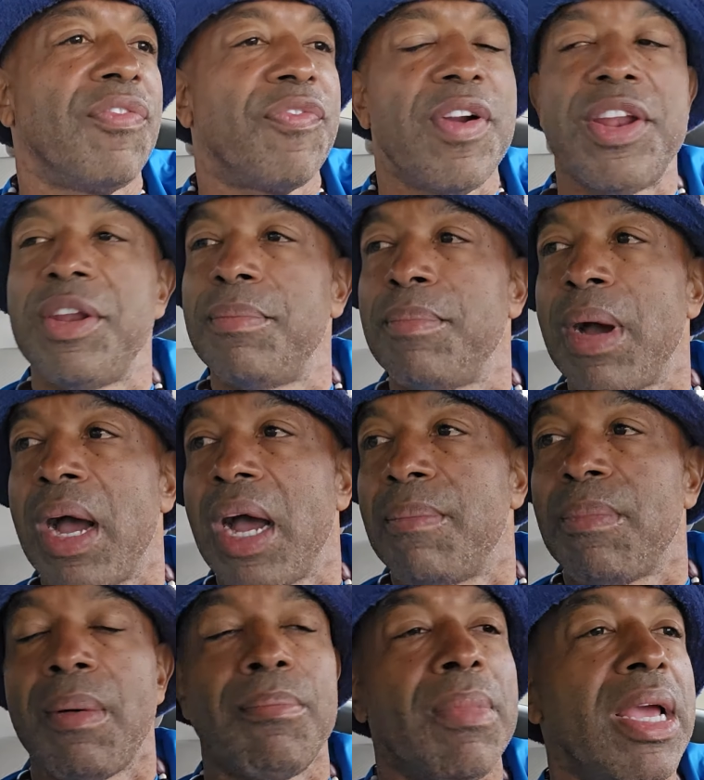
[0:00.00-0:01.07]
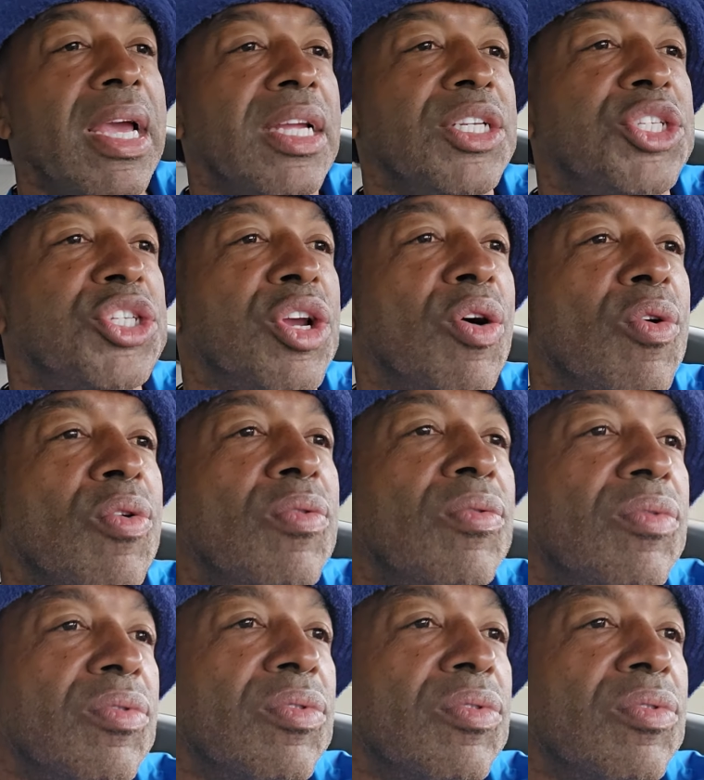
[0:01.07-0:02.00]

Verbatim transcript: a friend of mine, my man Joe,